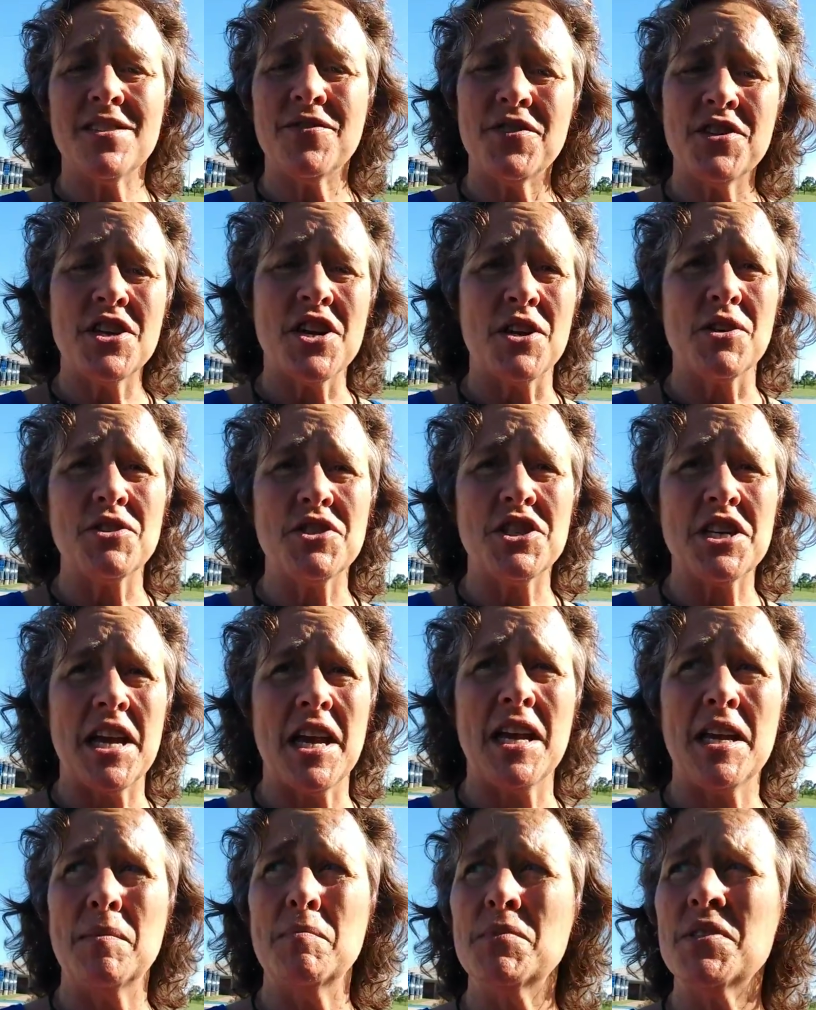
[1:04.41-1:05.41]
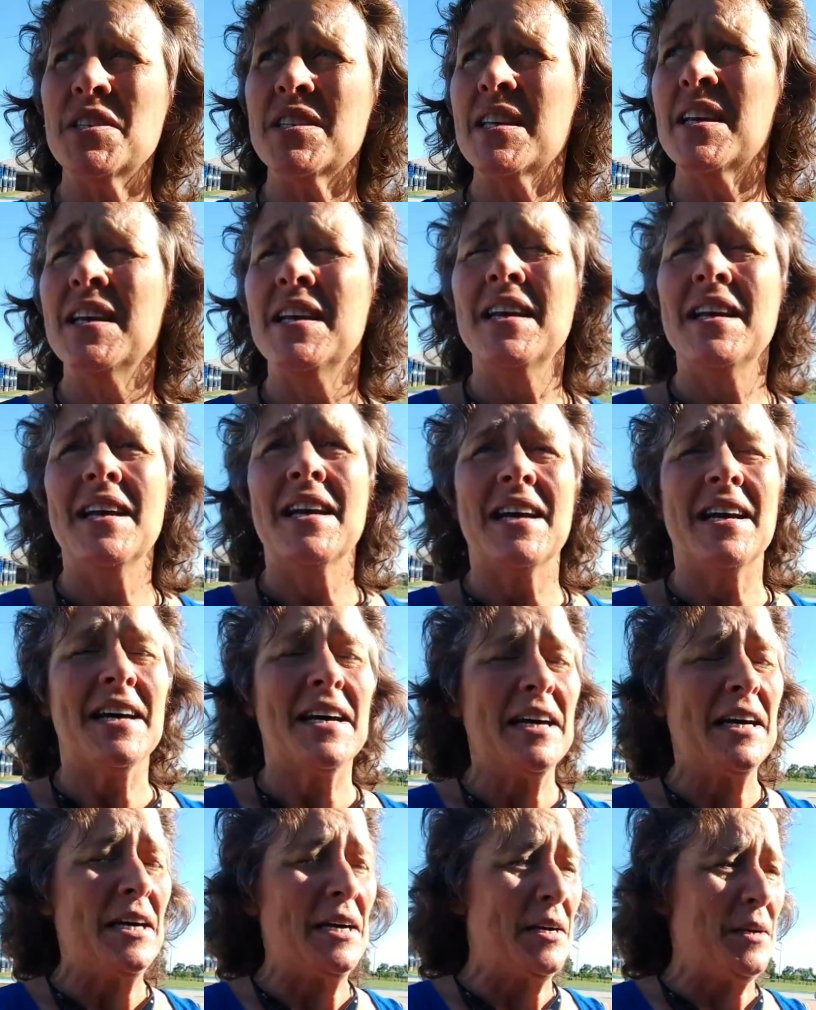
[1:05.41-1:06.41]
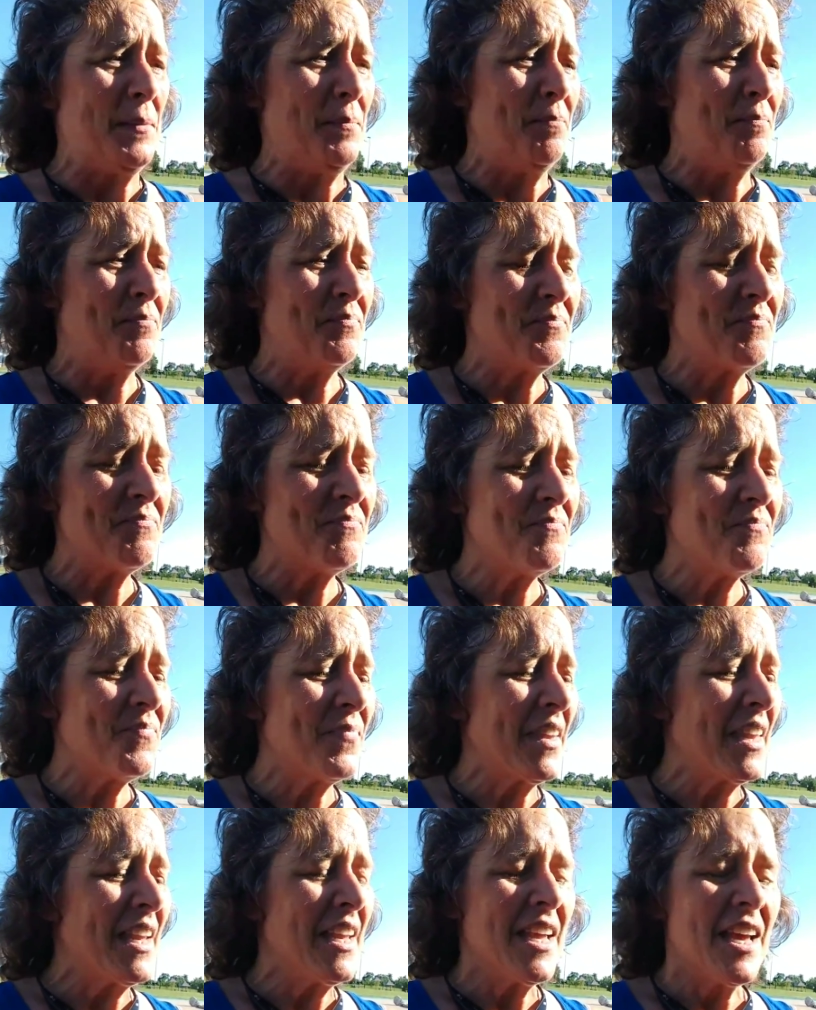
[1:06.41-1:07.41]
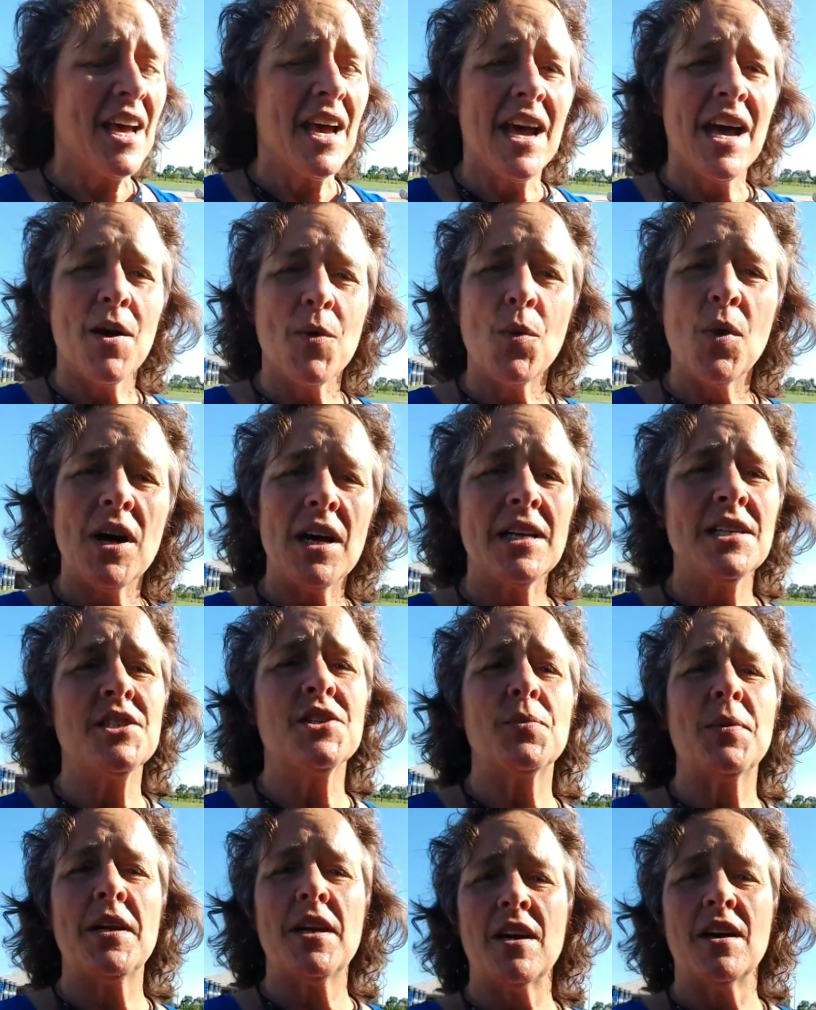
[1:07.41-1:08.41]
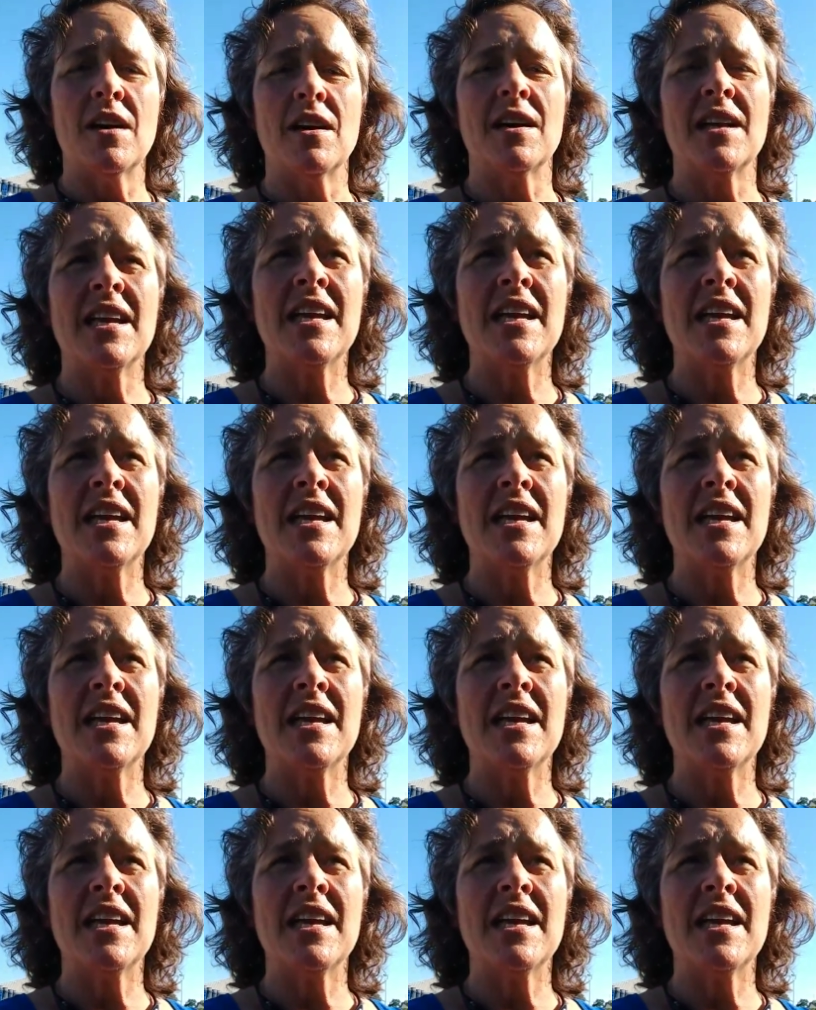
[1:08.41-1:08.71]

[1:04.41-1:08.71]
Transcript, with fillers: If you know James, um, what a sweetheart.